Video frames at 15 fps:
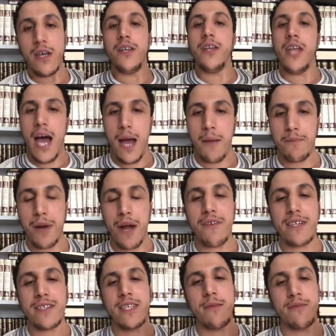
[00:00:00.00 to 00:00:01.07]
Na'am,
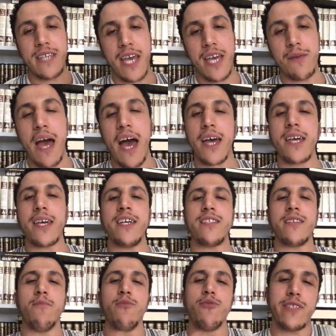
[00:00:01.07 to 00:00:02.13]
brothers keep saying, Akhi,
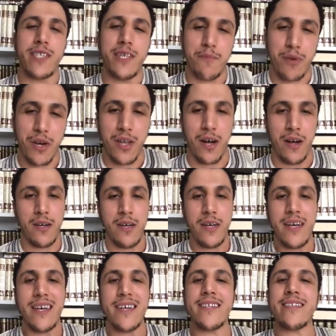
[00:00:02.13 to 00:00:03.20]
he's a Muslim brother.
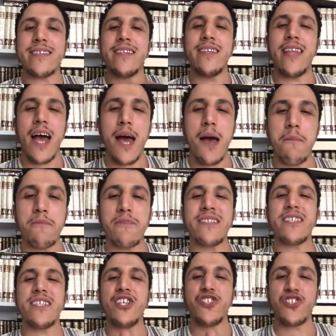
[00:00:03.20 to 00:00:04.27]
Islam
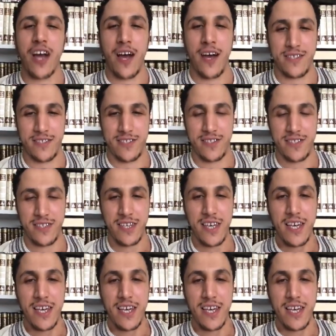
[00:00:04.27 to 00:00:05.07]
teach us.